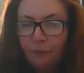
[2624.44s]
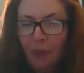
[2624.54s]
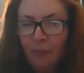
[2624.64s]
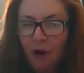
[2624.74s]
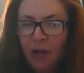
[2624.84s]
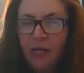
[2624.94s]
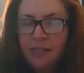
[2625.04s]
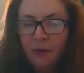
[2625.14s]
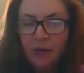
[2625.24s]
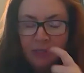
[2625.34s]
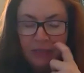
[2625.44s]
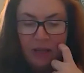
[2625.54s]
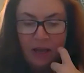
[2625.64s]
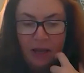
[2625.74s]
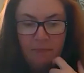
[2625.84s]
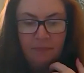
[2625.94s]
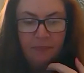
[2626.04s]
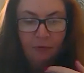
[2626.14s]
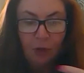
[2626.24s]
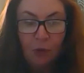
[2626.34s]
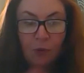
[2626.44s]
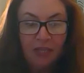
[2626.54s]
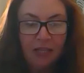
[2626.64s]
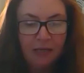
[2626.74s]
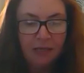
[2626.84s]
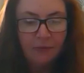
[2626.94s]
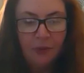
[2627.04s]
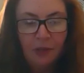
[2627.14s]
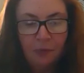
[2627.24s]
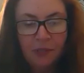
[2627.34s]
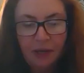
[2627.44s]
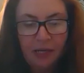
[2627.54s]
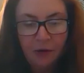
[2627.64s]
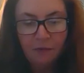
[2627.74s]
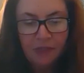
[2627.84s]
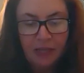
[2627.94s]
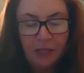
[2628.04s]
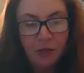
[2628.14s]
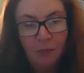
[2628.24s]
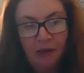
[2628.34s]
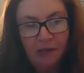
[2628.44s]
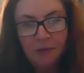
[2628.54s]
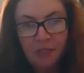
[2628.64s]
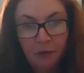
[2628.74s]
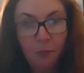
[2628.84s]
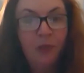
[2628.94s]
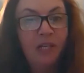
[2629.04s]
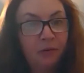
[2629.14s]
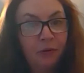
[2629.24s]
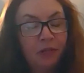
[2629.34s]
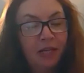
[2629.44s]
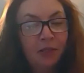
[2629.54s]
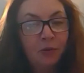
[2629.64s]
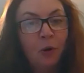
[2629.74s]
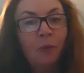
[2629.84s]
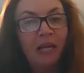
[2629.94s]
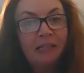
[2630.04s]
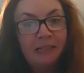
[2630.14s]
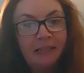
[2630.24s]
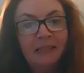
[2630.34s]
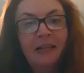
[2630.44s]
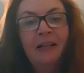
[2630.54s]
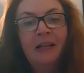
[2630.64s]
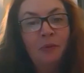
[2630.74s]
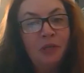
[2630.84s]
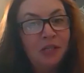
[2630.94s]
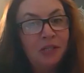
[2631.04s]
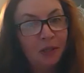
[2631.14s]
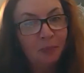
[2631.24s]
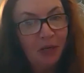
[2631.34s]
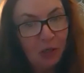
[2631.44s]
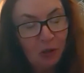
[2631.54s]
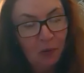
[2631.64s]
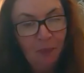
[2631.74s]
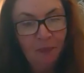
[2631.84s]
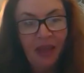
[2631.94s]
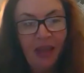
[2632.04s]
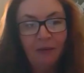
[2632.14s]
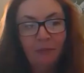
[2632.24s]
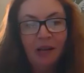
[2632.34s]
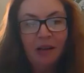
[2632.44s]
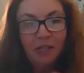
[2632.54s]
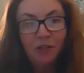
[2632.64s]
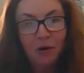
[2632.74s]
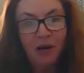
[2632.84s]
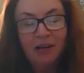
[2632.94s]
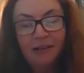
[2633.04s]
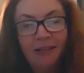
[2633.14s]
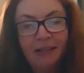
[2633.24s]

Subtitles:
prior to us recording this, we also had a conversation about some stuff that we're doing on the Tech Trailblazers, which is a little bit new. We like to try and